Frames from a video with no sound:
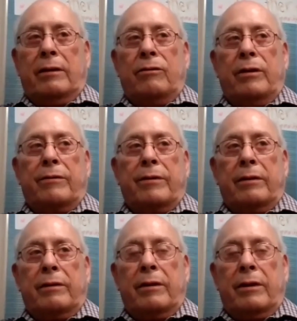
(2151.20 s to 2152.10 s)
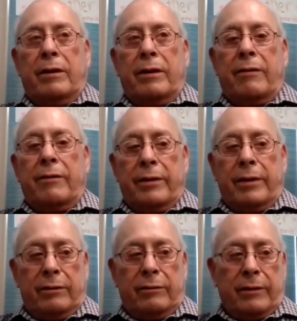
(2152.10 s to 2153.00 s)
you hit on in an area
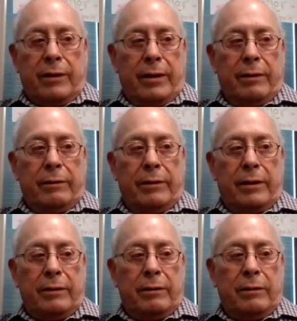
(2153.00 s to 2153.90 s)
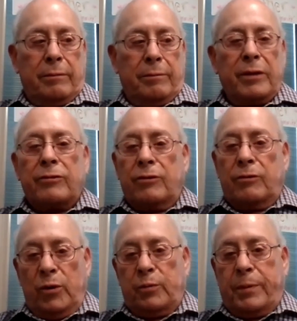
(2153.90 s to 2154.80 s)
that's that misses
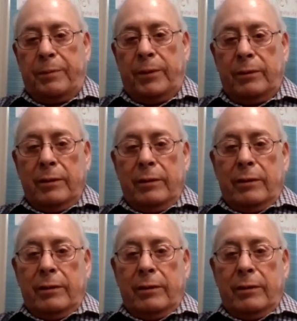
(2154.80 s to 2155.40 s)
most people,